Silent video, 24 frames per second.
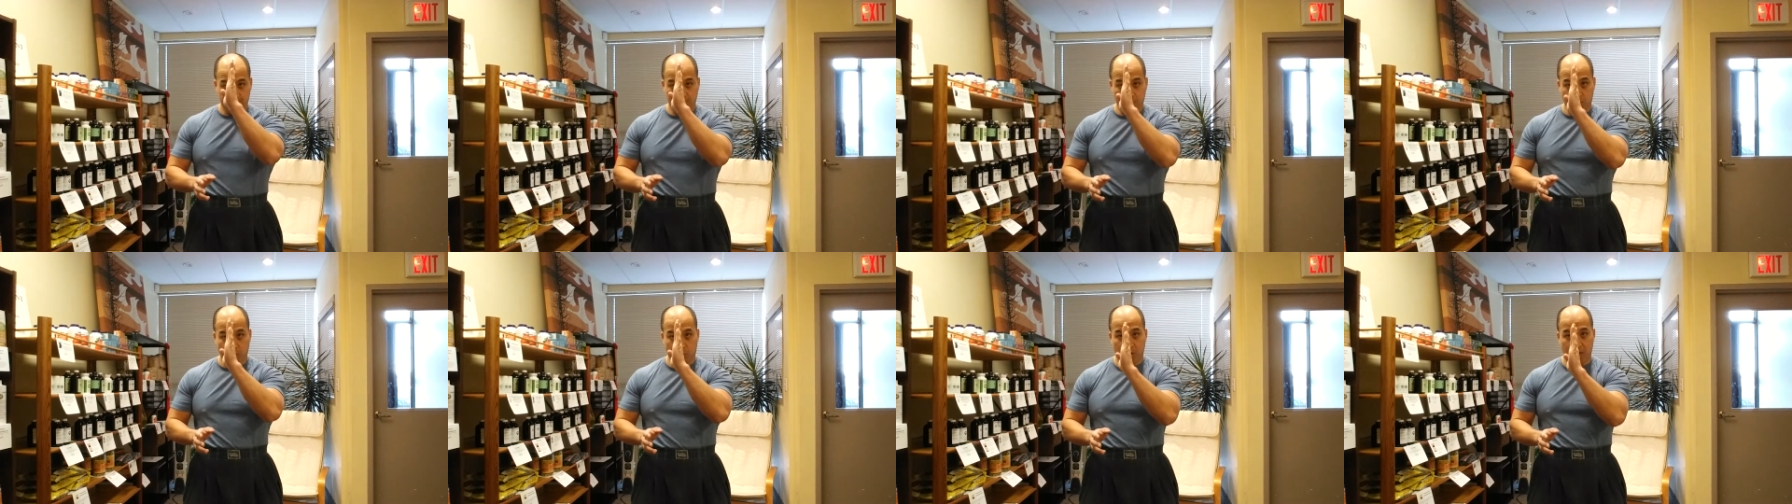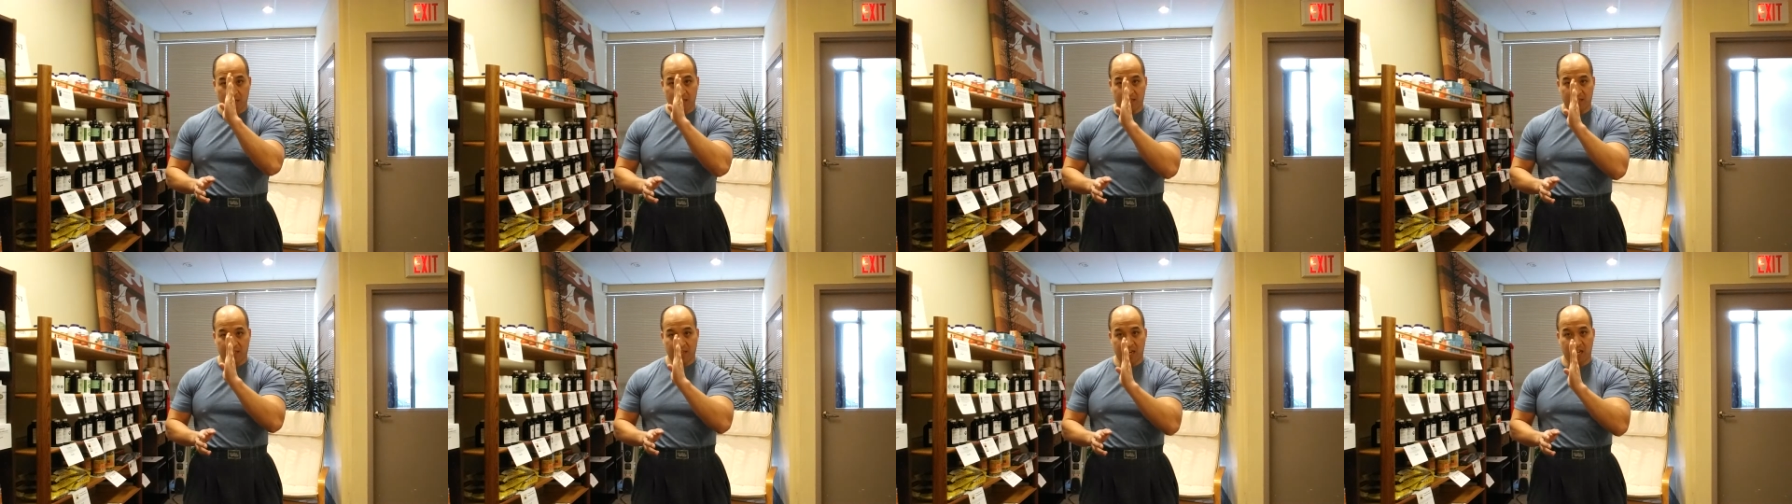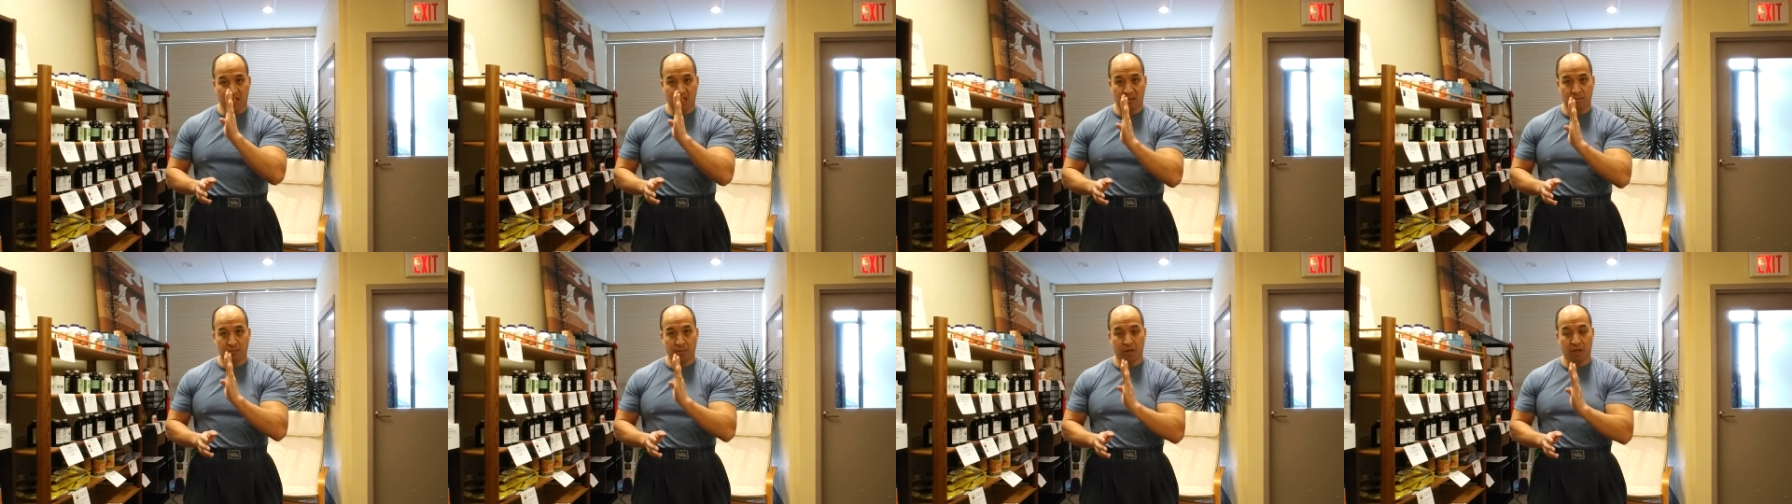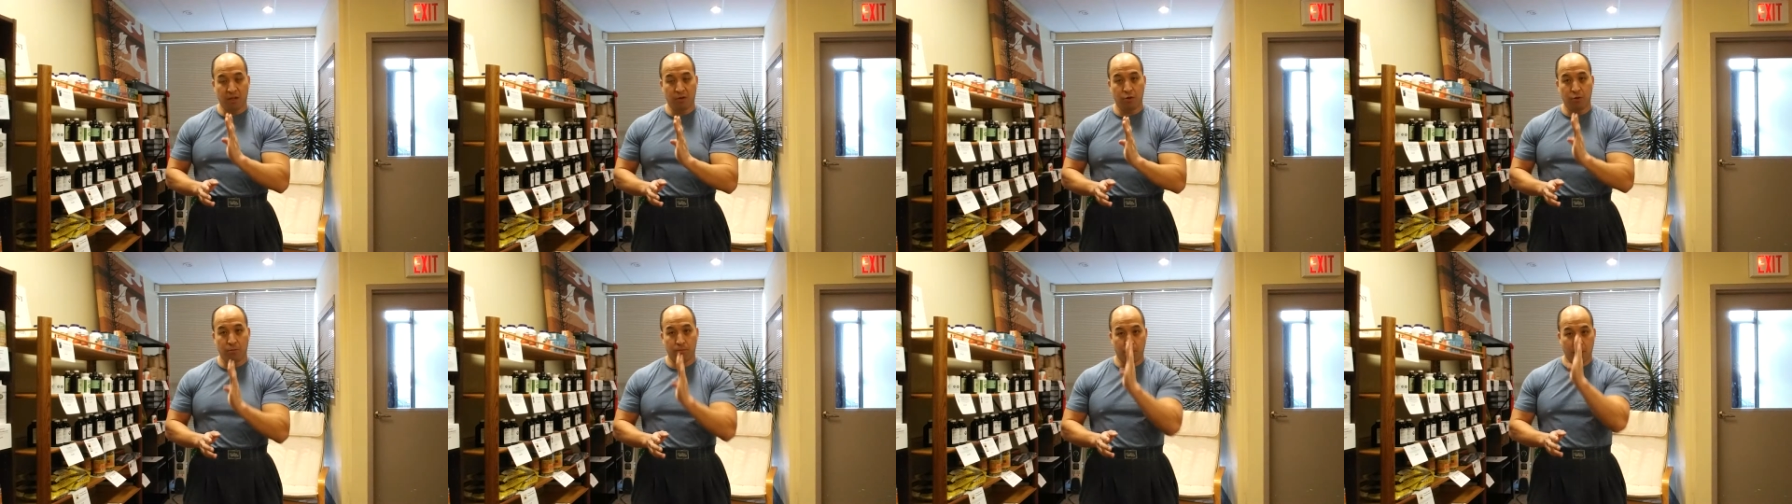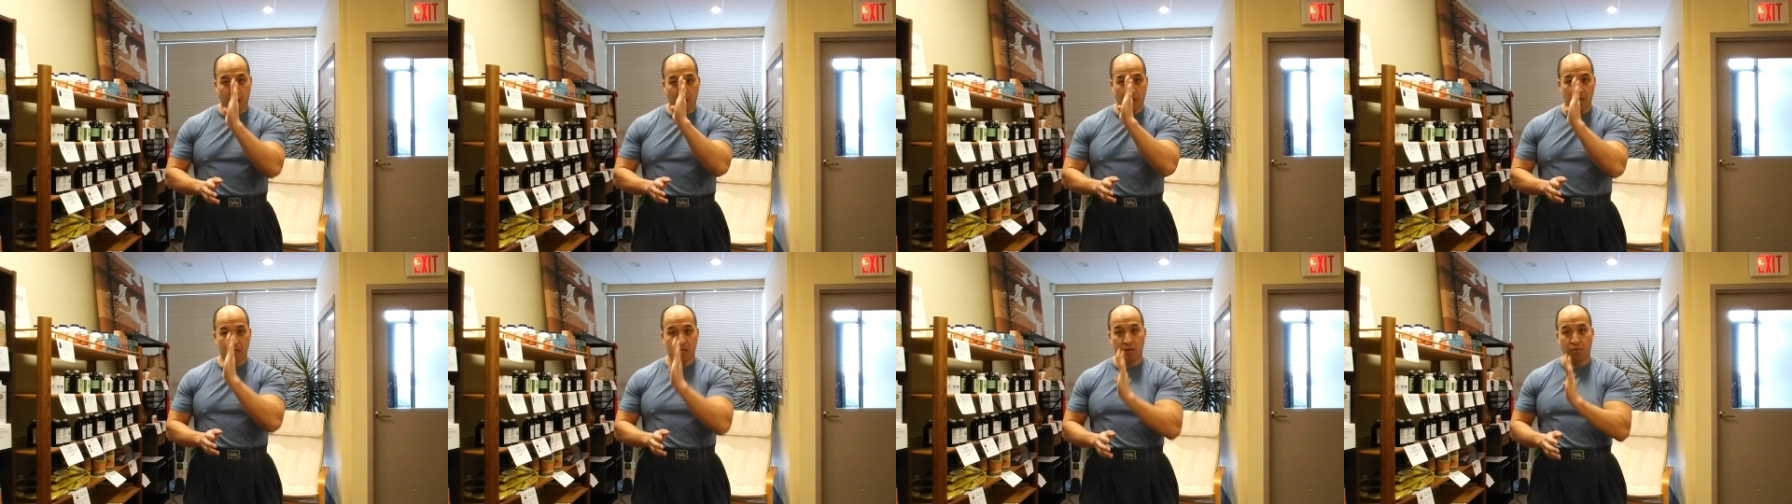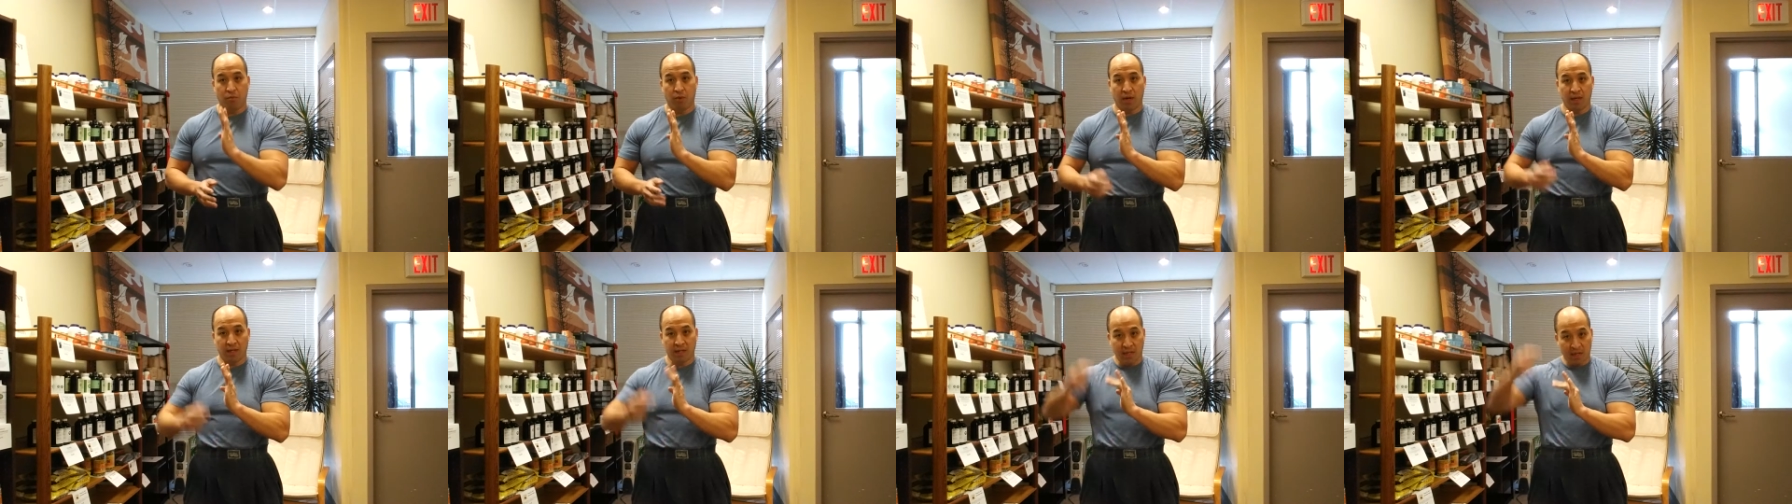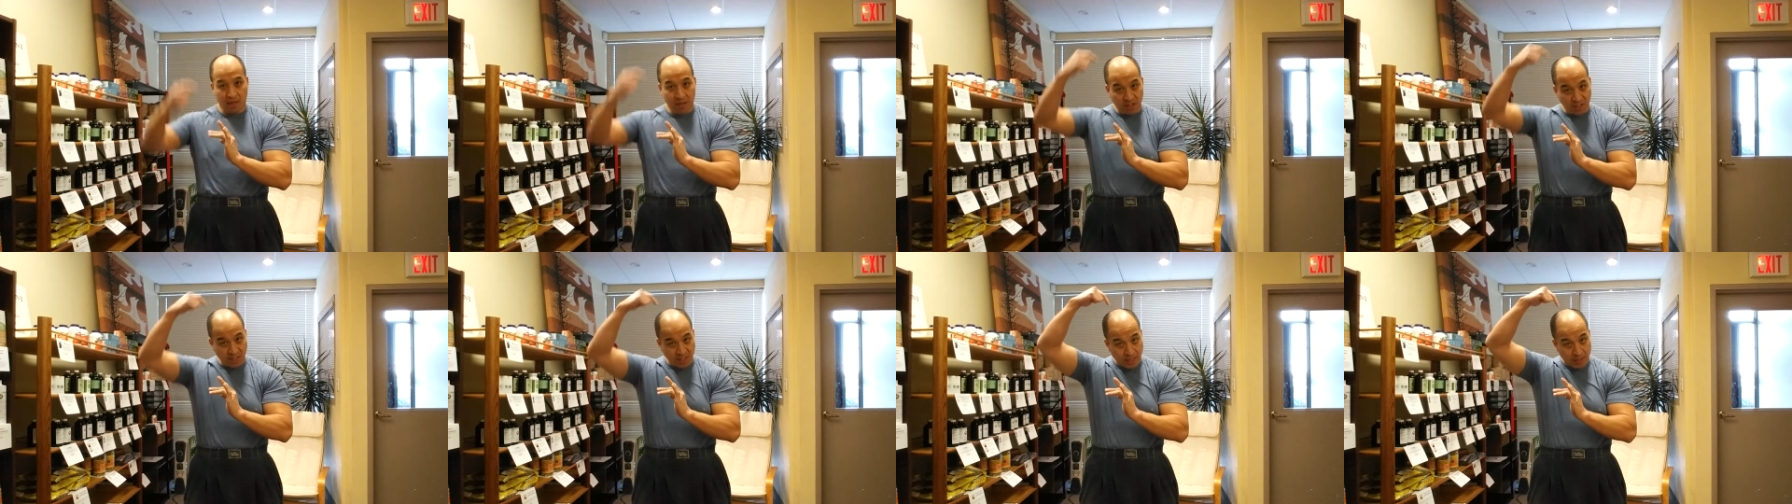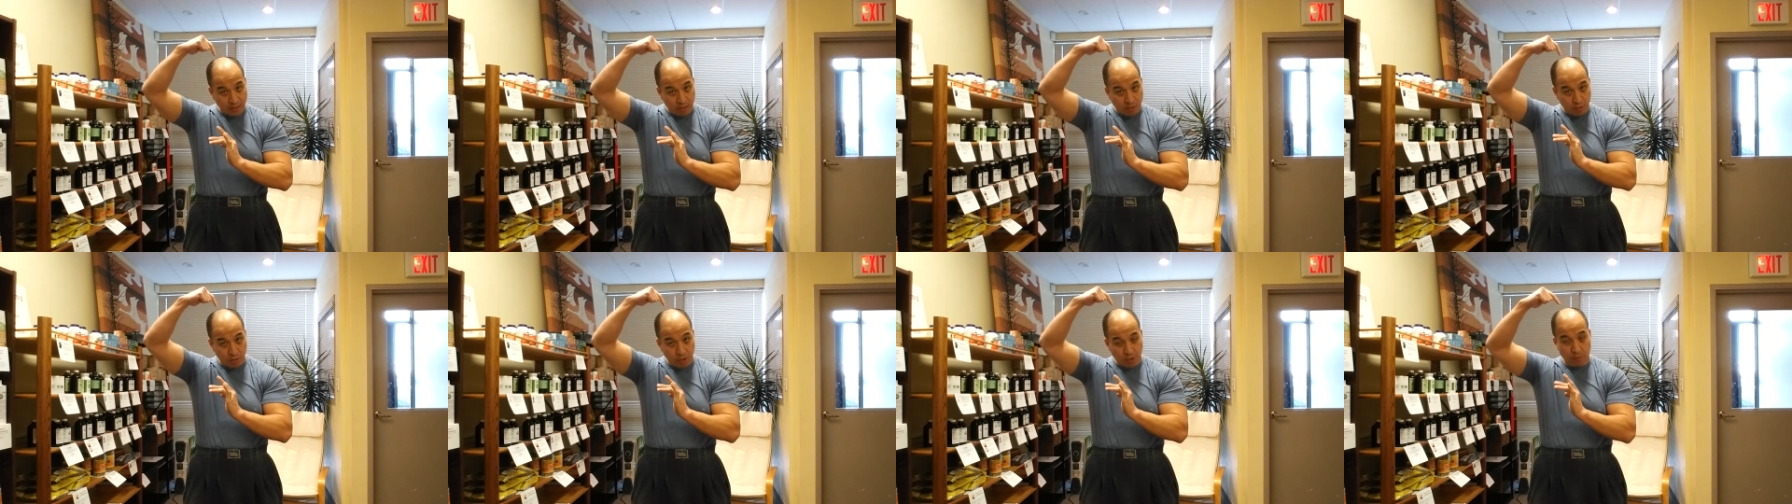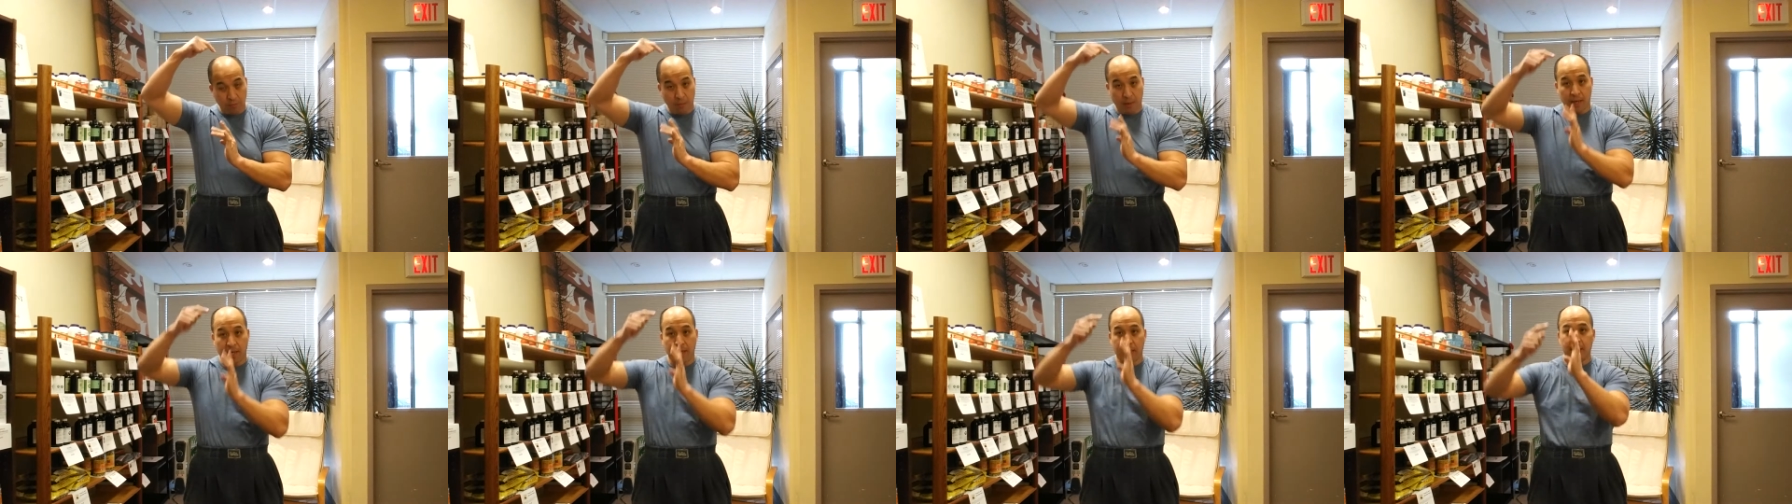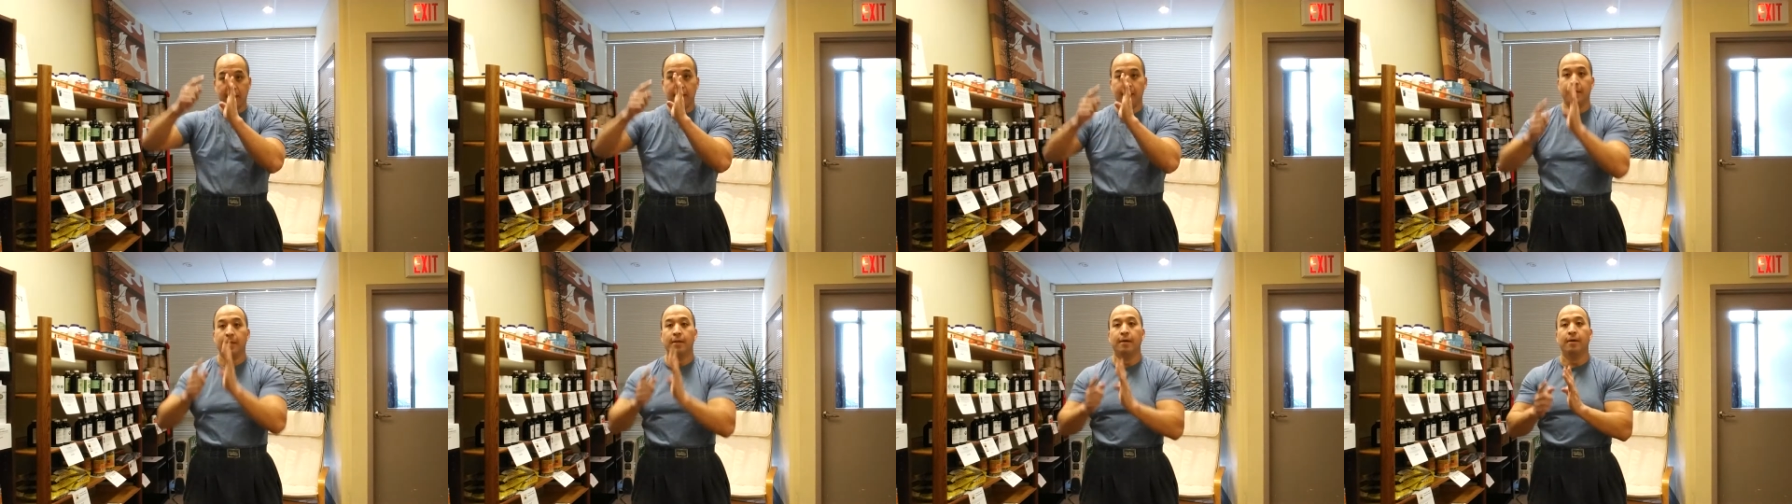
right down the middle of your body, right down the center of your body,